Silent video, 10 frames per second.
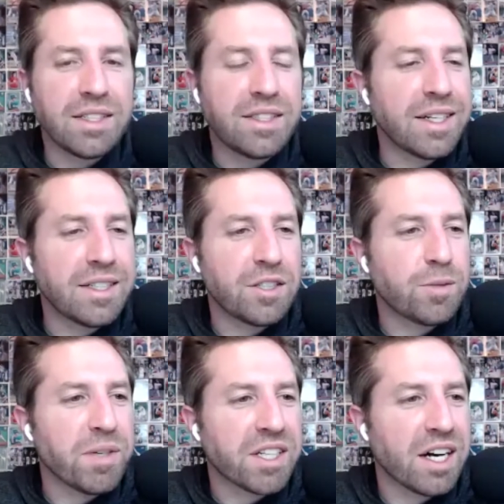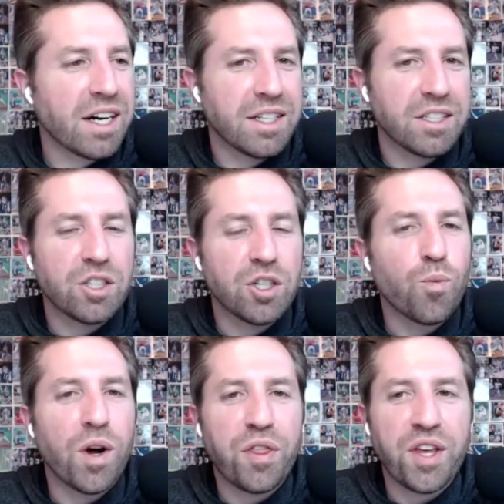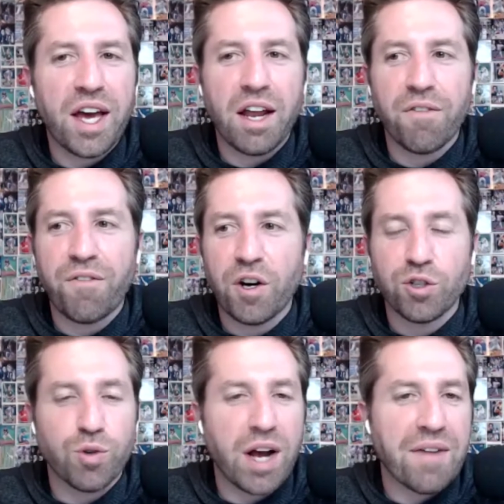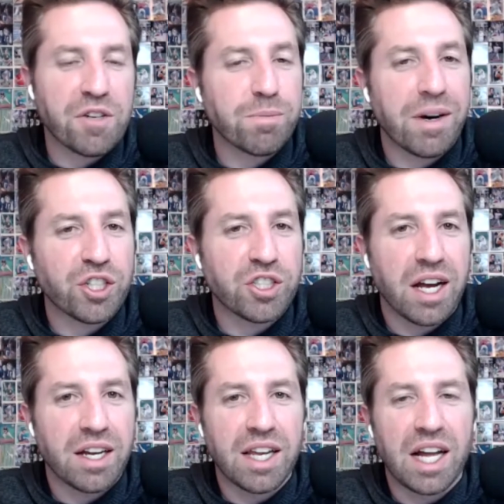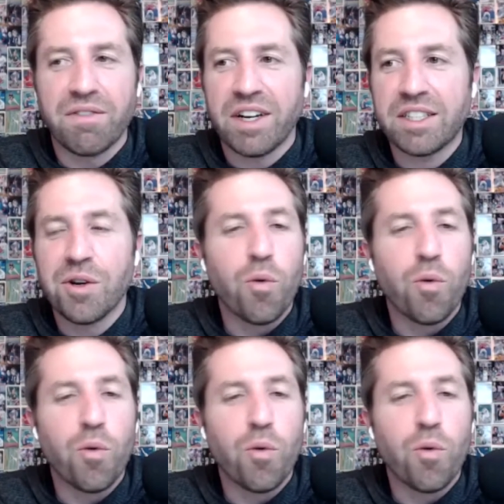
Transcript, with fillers: didn't, because with the NFL draft, as much as I love it,